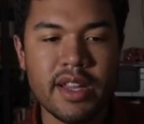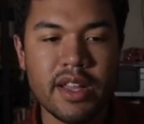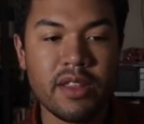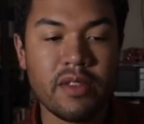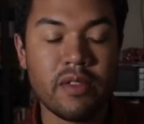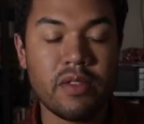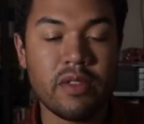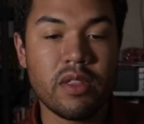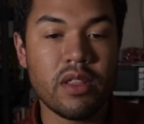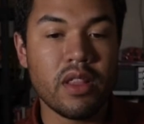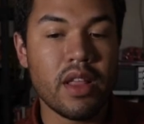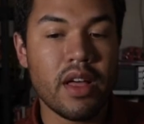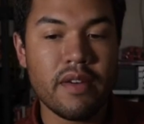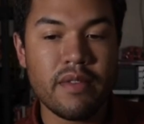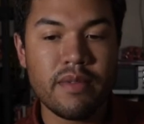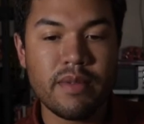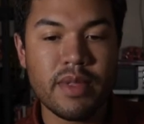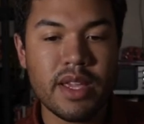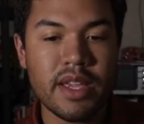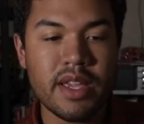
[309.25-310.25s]
I
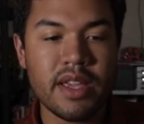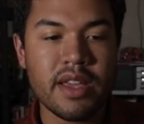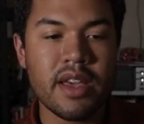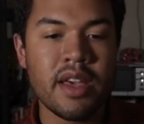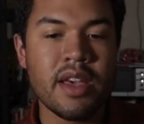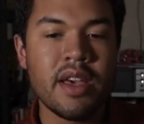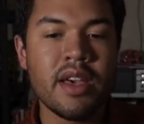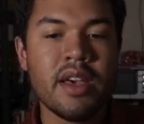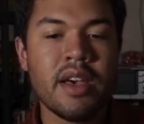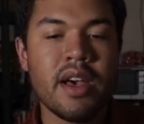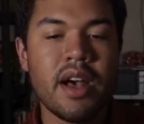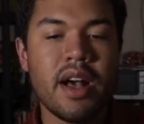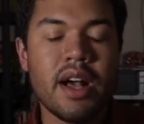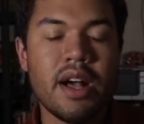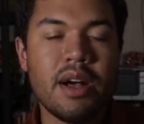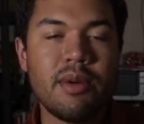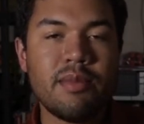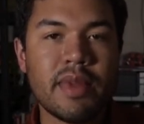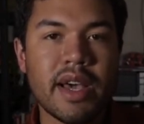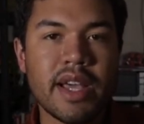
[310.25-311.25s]
love the
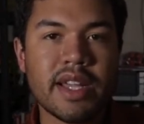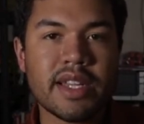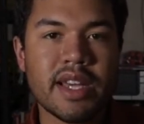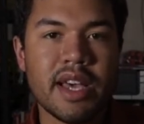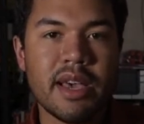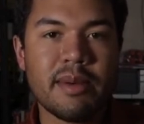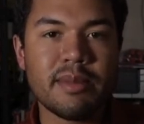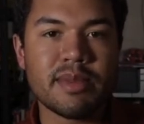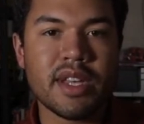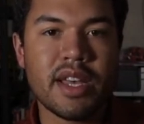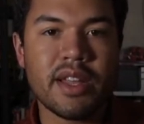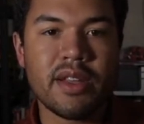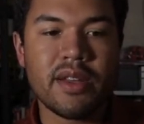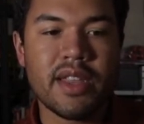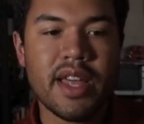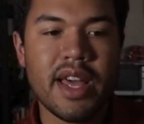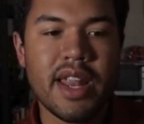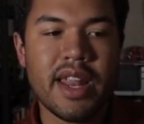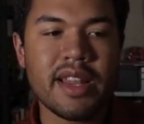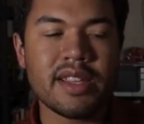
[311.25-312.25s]
nighttime side on
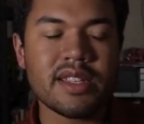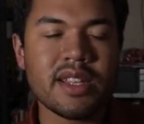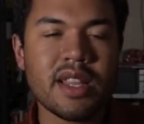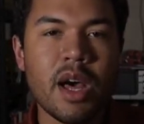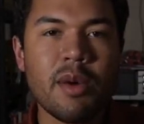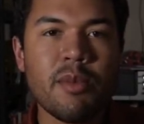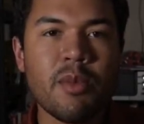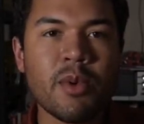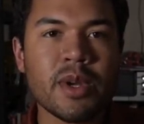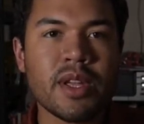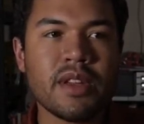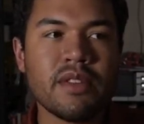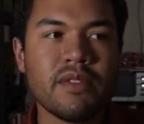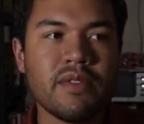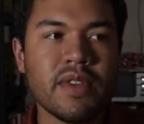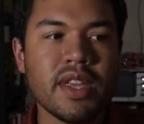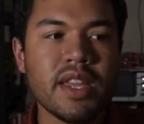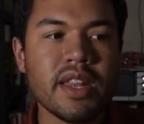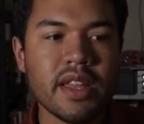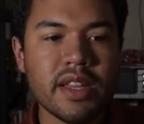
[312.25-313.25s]
that, and it's a lot more
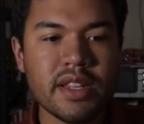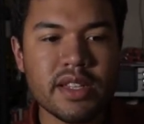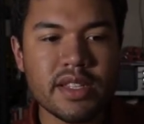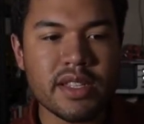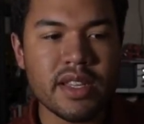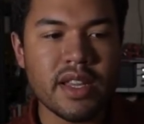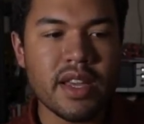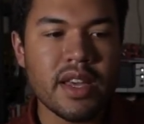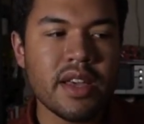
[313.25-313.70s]
convenient